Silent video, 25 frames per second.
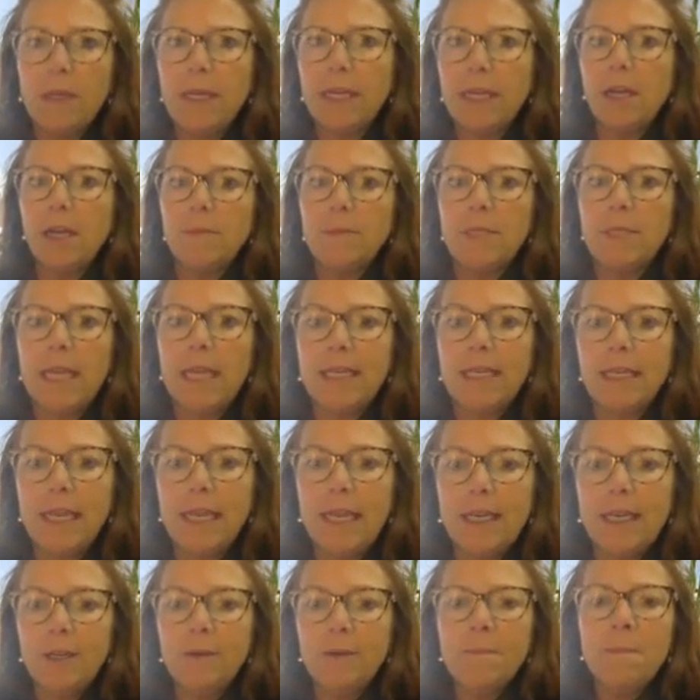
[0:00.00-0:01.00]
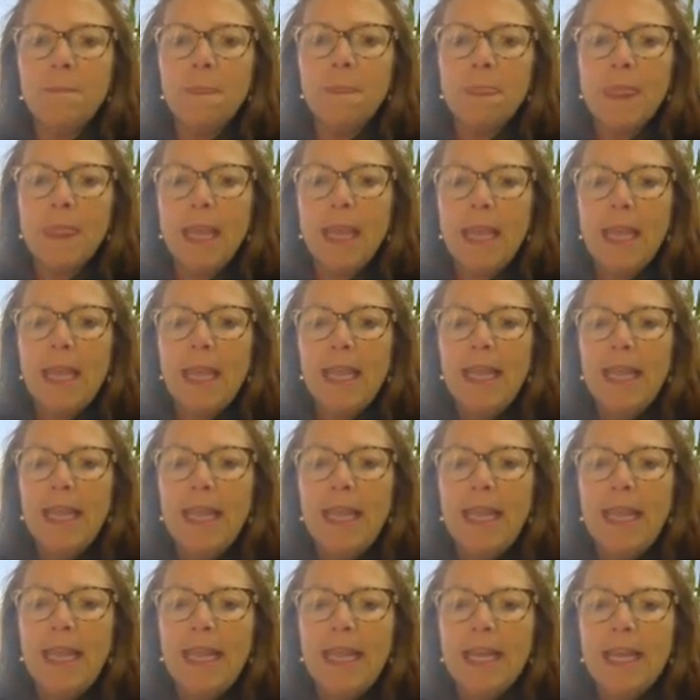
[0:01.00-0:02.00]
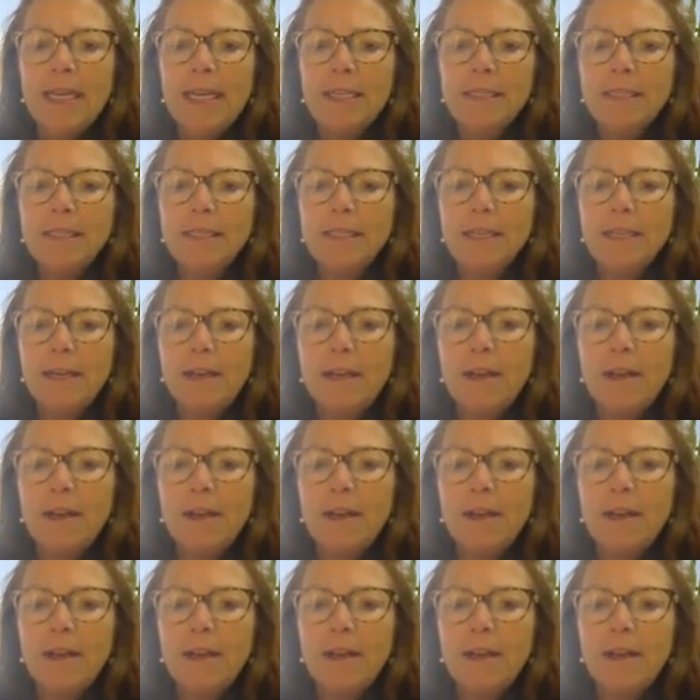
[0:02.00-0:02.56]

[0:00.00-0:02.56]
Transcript: That comes on later. And